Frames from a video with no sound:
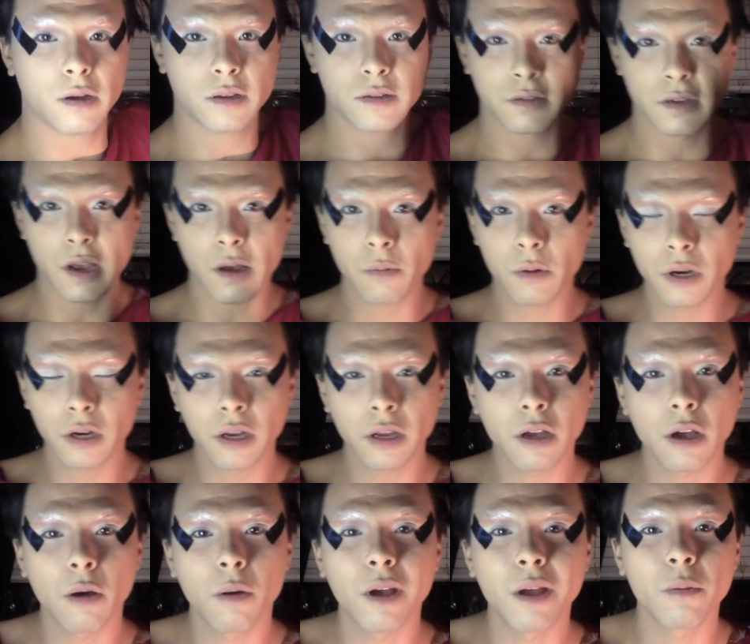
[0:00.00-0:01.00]
is we're going to
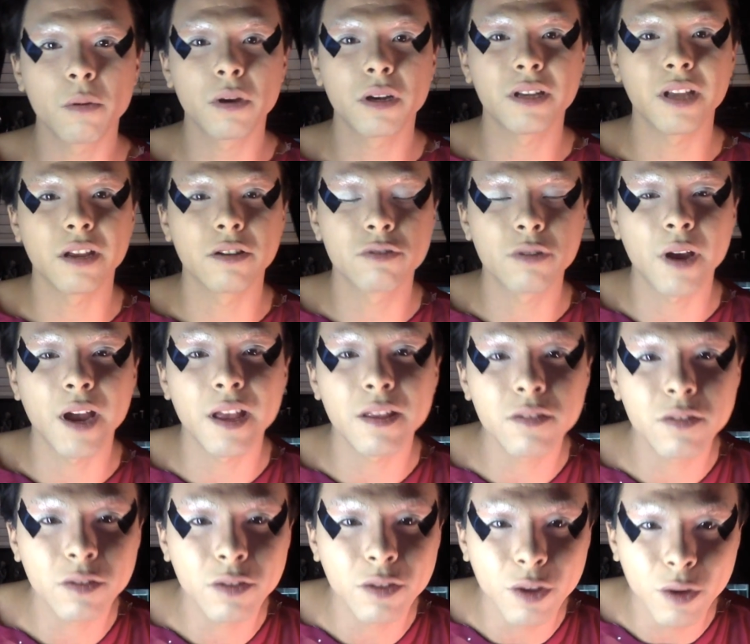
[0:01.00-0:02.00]
go and we're going to take
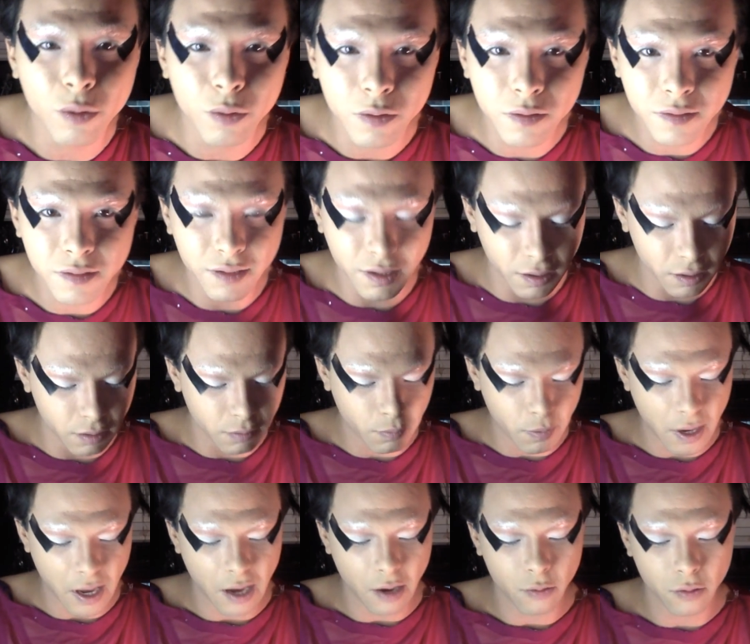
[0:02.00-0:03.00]
translucent
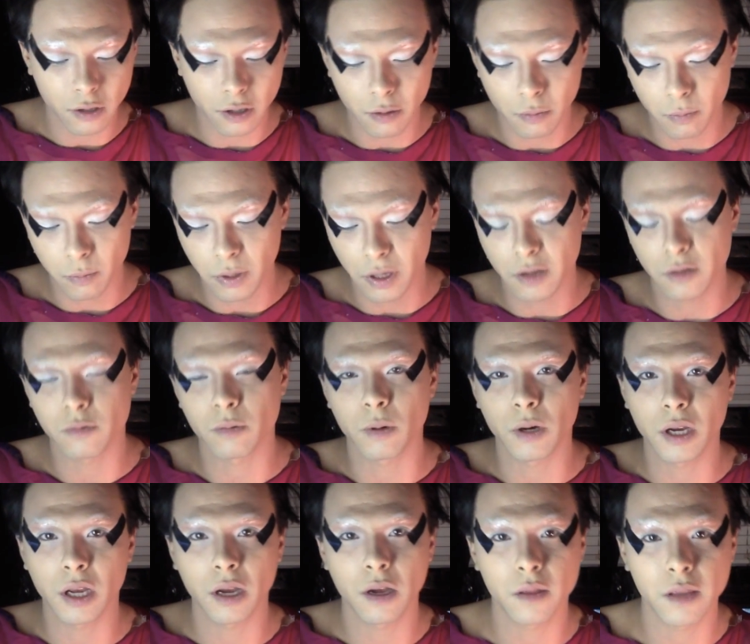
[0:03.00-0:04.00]
powder because we're
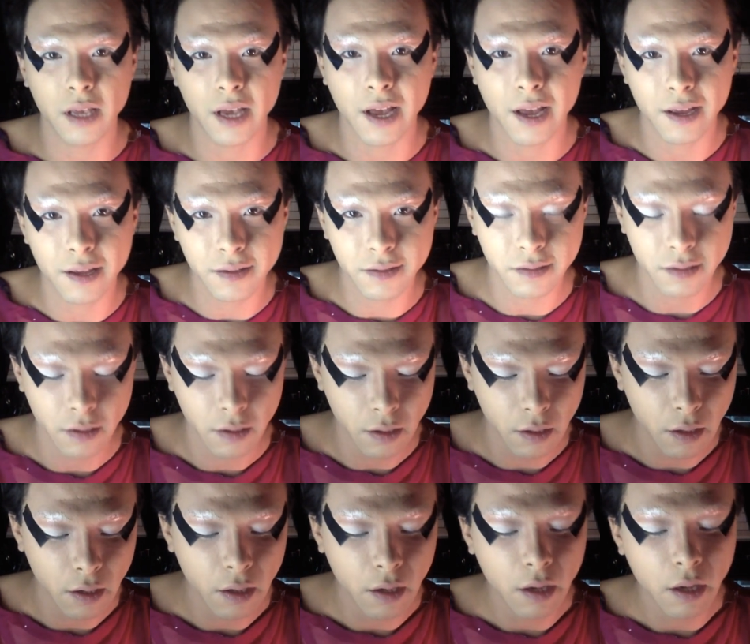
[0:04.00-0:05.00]
working on the eyes.
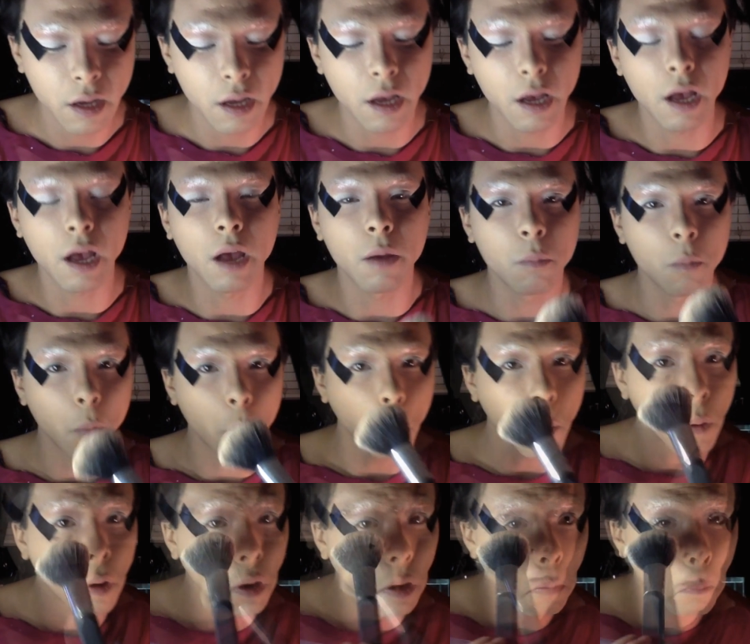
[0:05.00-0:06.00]
And
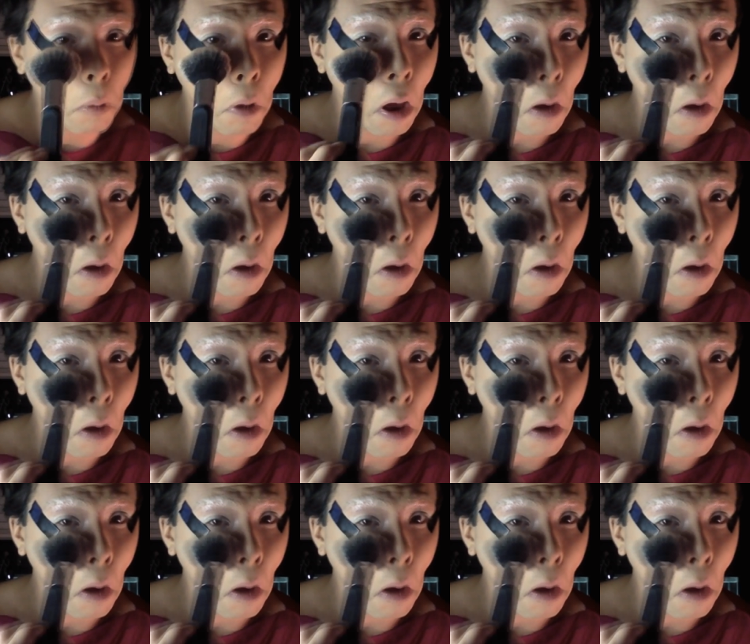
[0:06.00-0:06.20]
we're going to put...